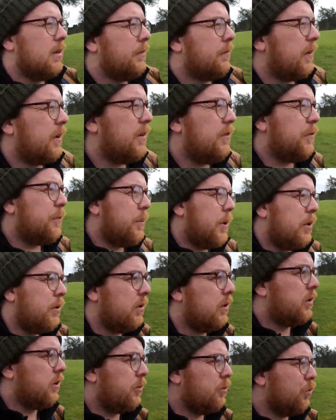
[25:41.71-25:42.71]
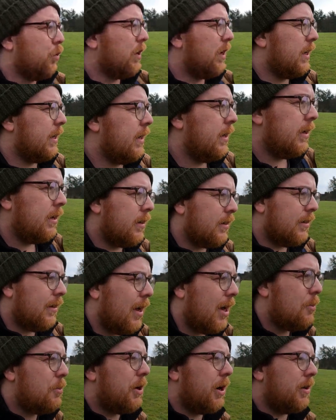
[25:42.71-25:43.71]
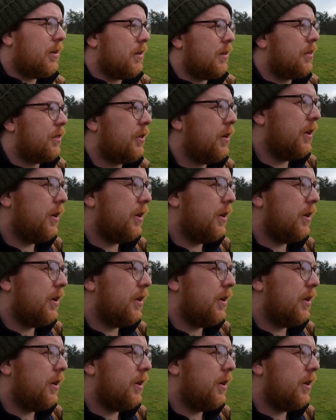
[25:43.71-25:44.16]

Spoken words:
Fife Pilgrim Way Labyrinth.